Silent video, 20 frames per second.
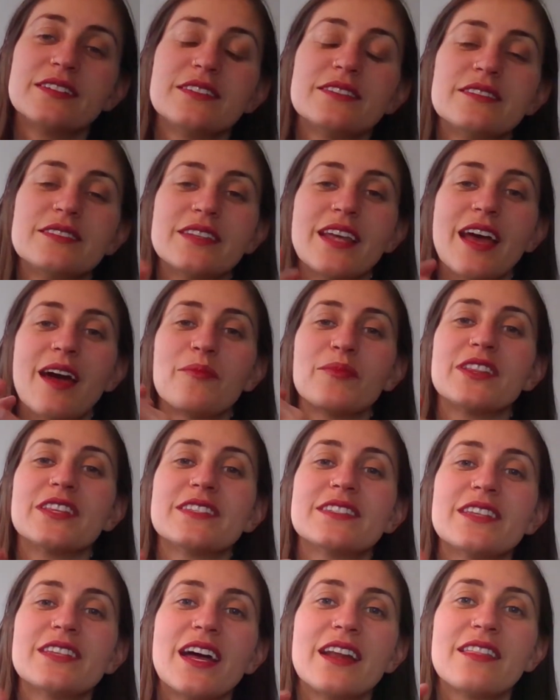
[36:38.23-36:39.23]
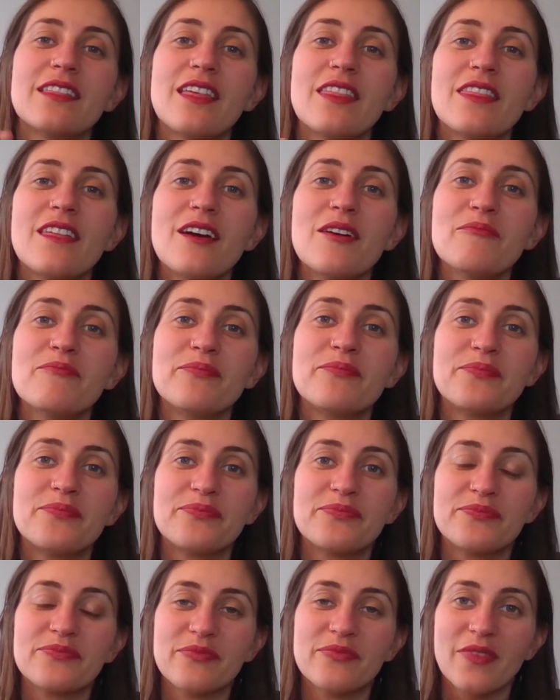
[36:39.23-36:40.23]
Tapping the side of the thumb.
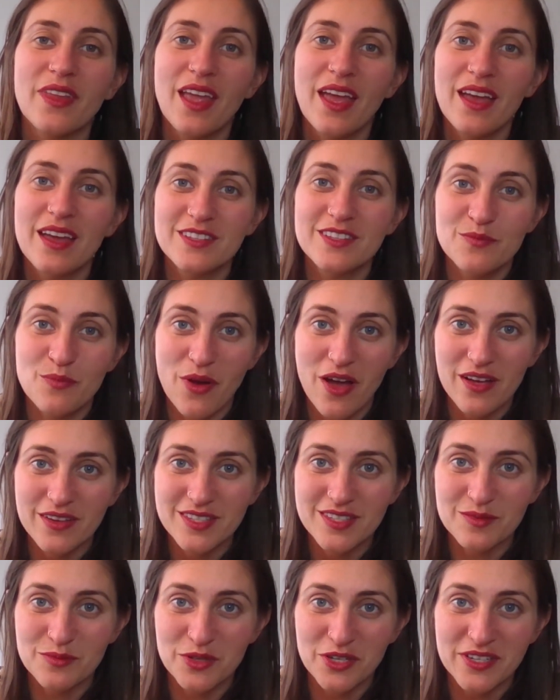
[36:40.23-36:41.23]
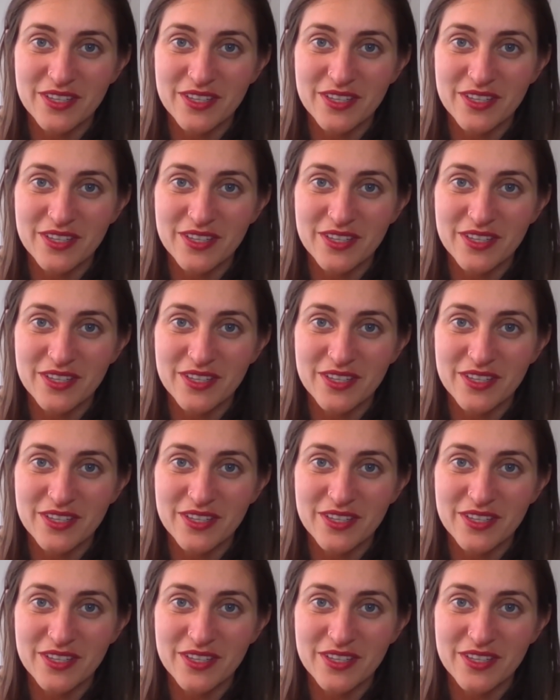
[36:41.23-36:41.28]
It's possible